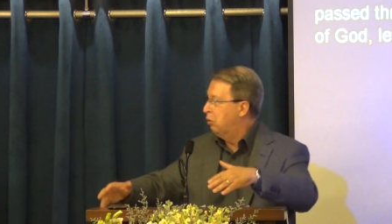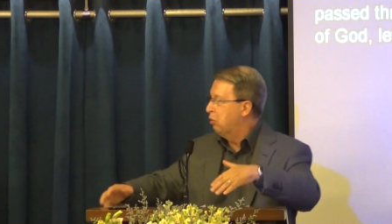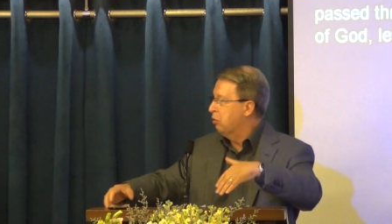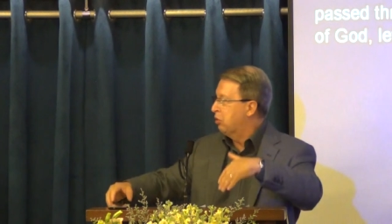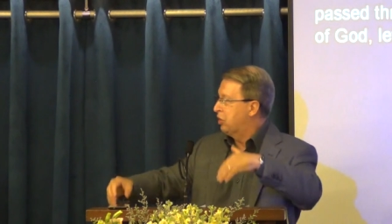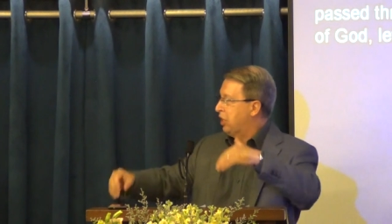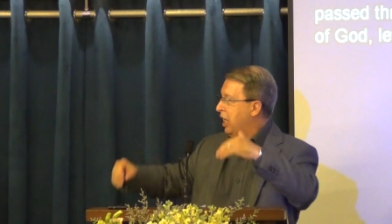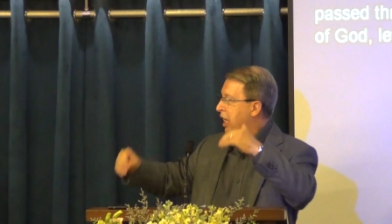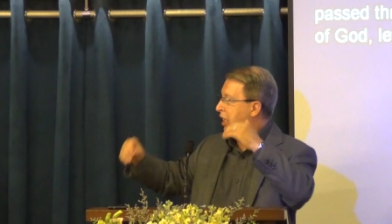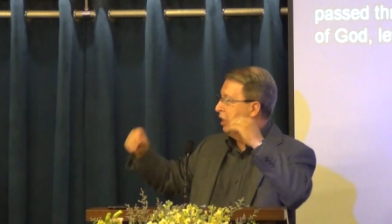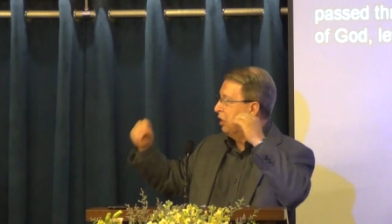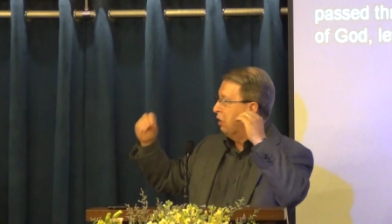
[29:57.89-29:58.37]
to
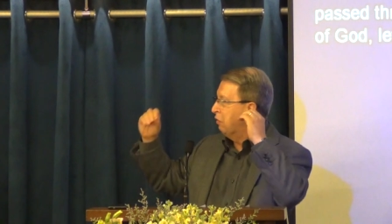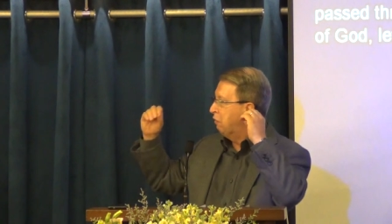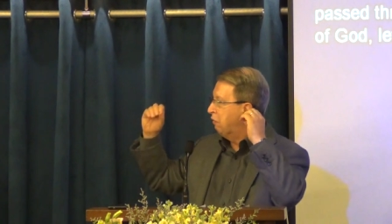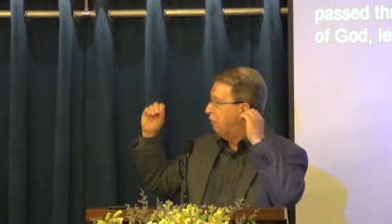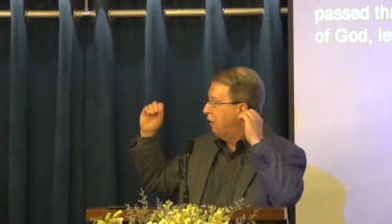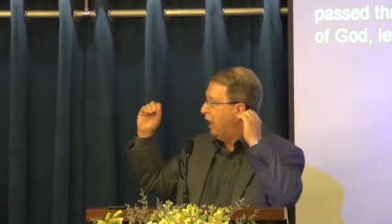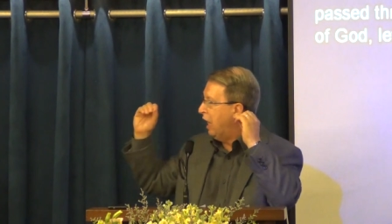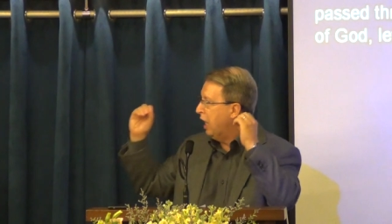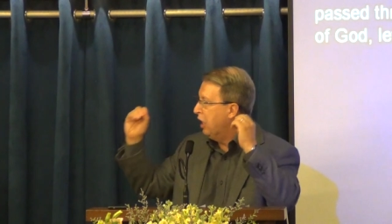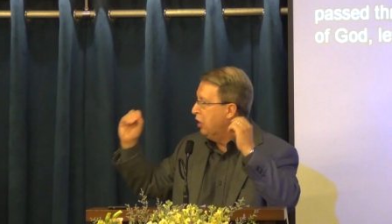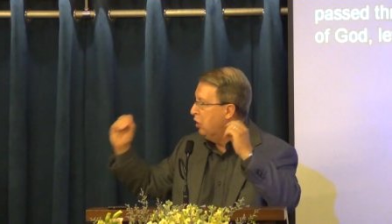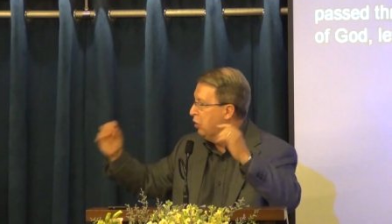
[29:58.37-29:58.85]

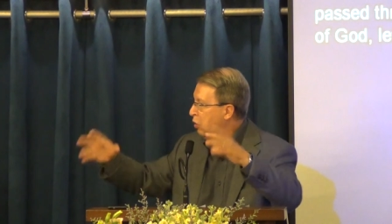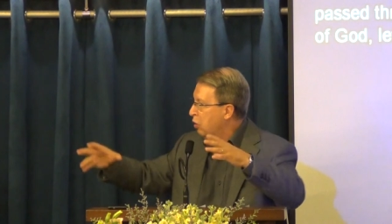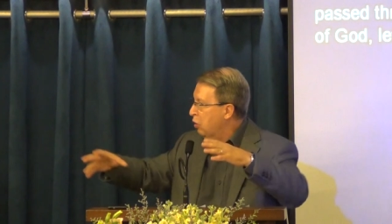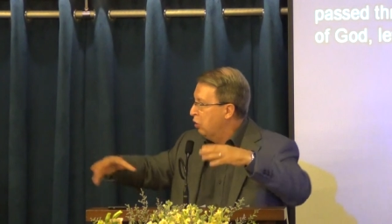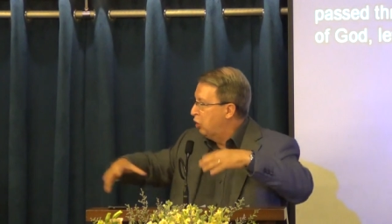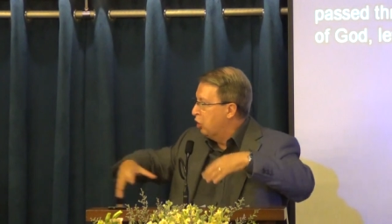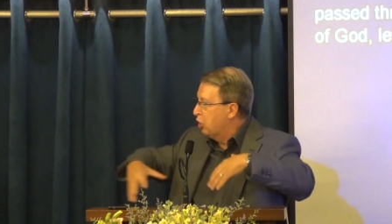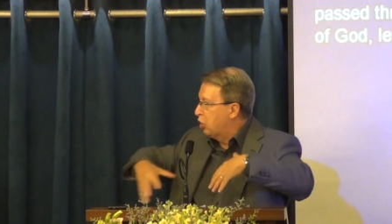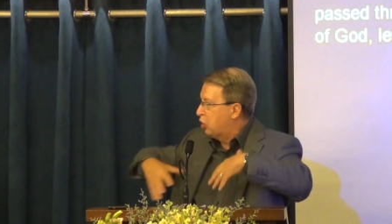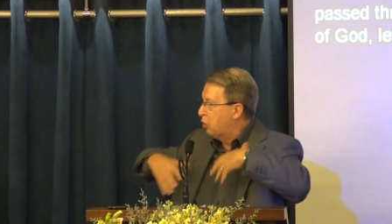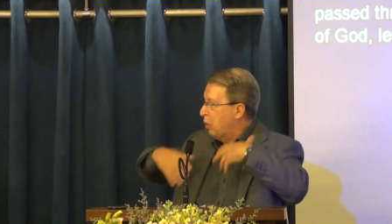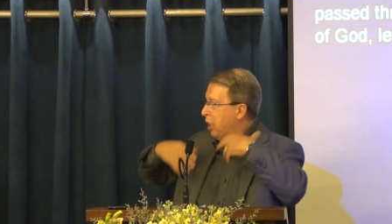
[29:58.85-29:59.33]
sanctify you,
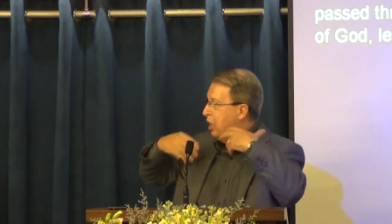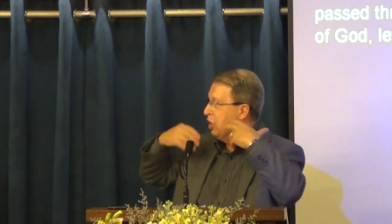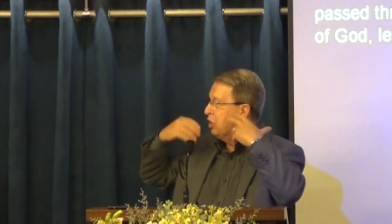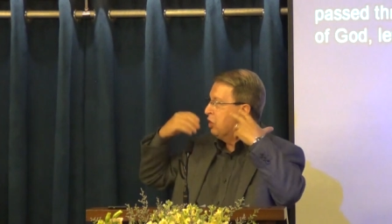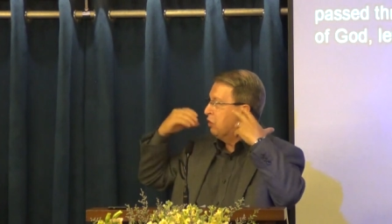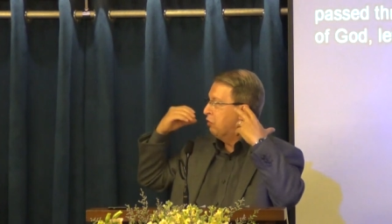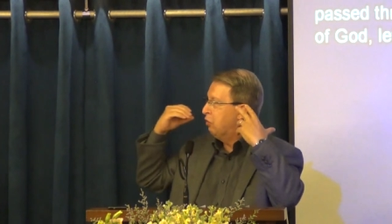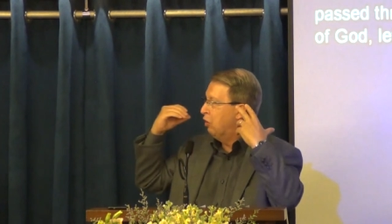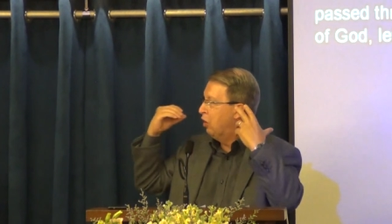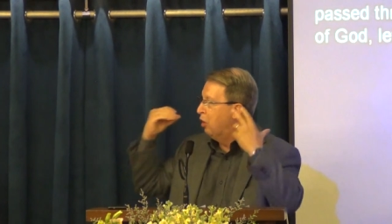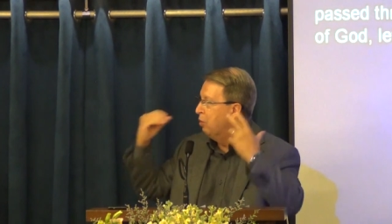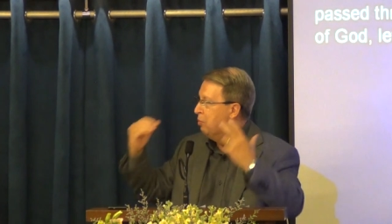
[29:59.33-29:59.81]
to
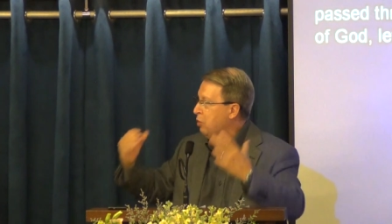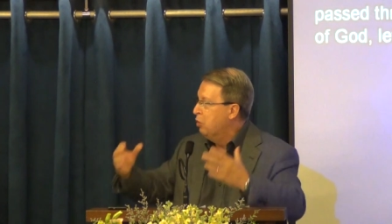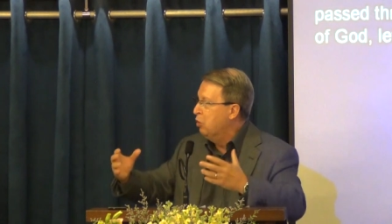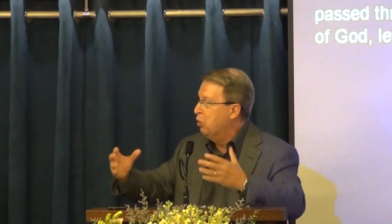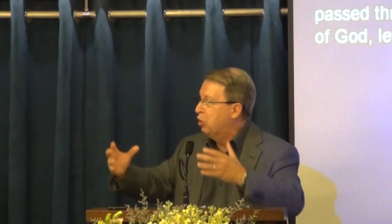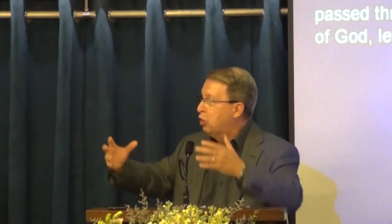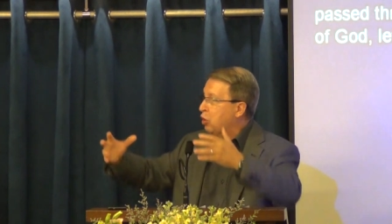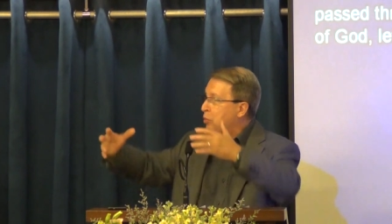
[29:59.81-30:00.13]
transform you,